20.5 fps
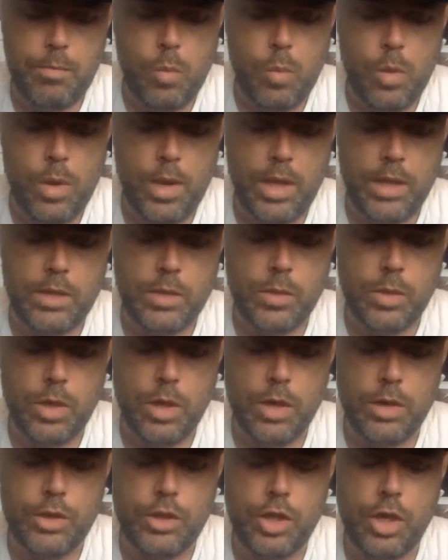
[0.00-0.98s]
What else we
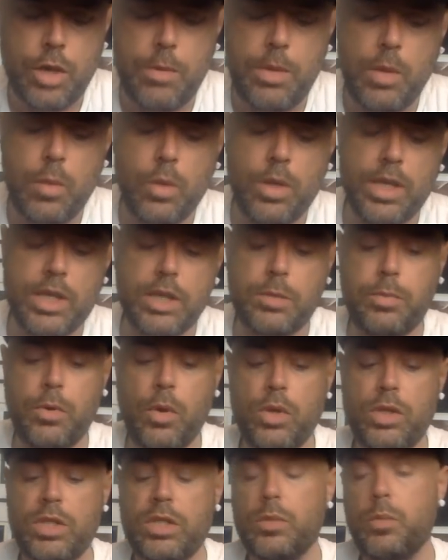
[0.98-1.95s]
got? Germany would
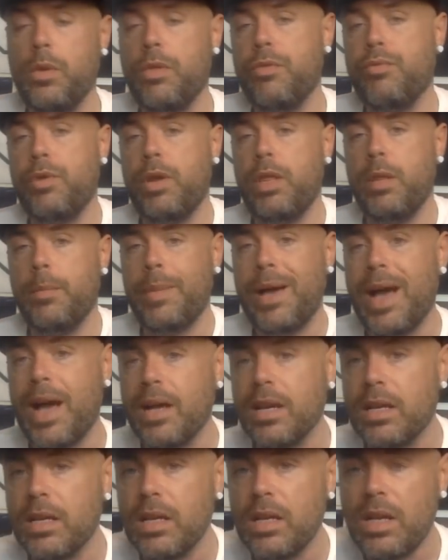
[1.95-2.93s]
expose us with three at the
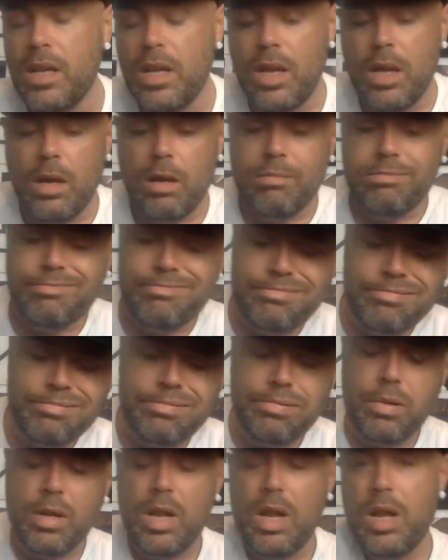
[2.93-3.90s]
back.
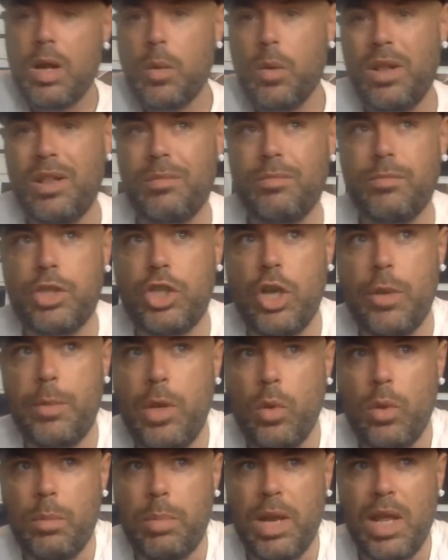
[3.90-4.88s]
Well,
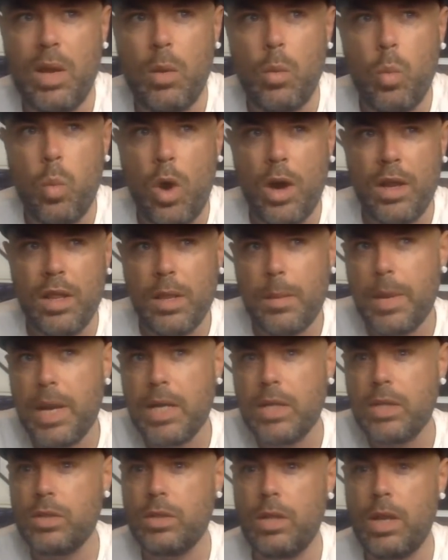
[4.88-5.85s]
Germany only play one at the
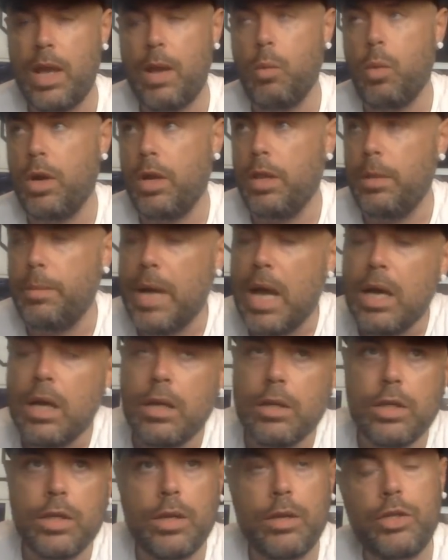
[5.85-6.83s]
back.
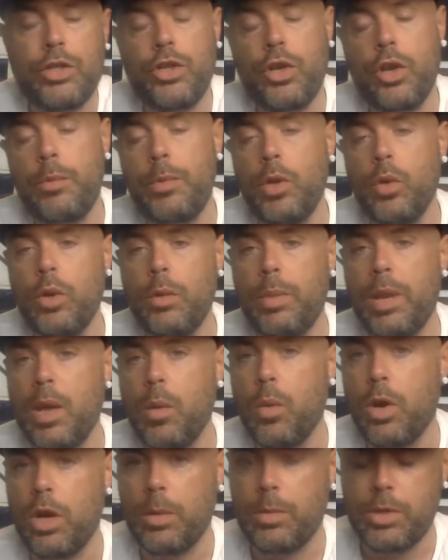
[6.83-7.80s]
Germany only play
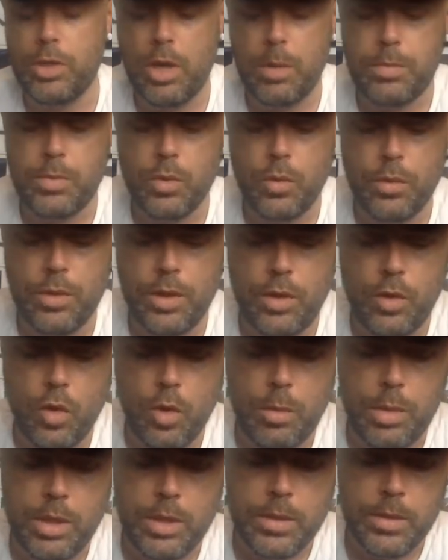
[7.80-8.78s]
one up top, don't they,
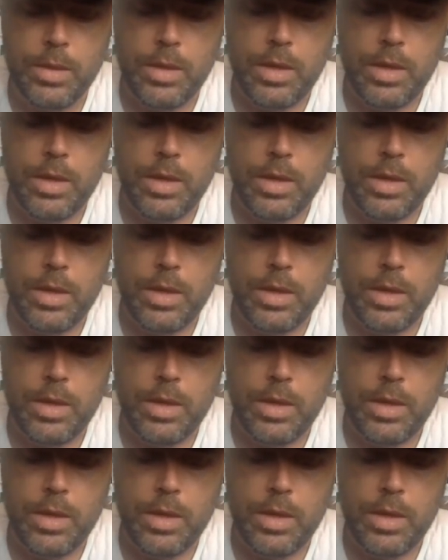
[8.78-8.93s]
normally?